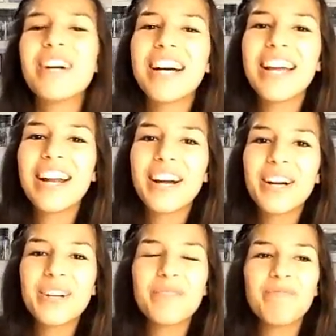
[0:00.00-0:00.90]
but
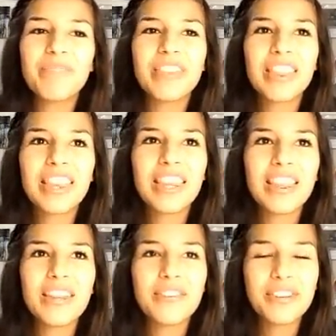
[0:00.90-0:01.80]
um,
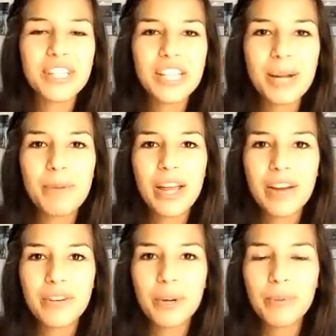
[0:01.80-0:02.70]
the first time I
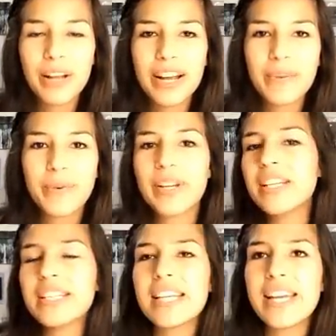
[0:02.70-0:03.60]
ever applied
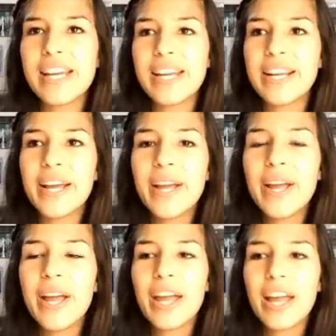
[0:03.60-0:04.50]
was in
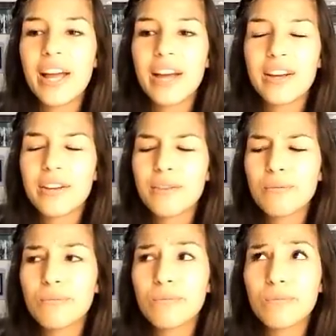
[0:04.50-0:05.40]
uh,
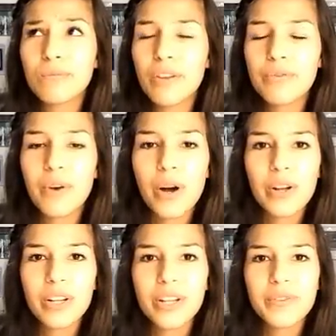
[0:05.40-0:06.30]

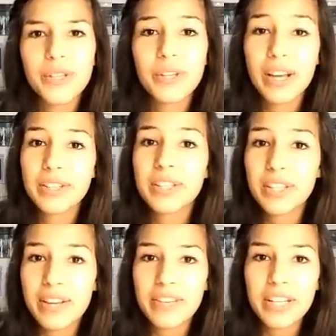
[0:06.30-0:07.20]
fall of
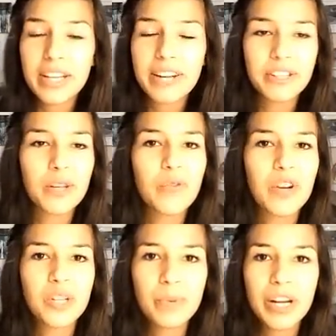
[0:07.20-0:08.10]
2011. I was a
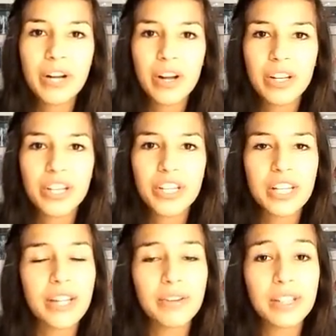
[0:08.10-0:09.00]
freshman in college,
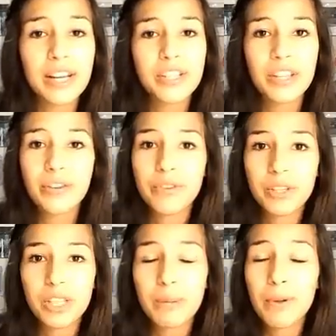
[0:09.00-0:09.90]
and that was actually the
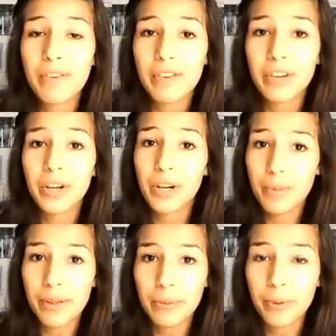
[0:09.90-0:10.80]
first time I've ever heard
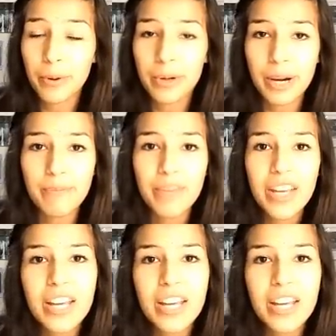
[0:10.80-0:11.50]
about the program.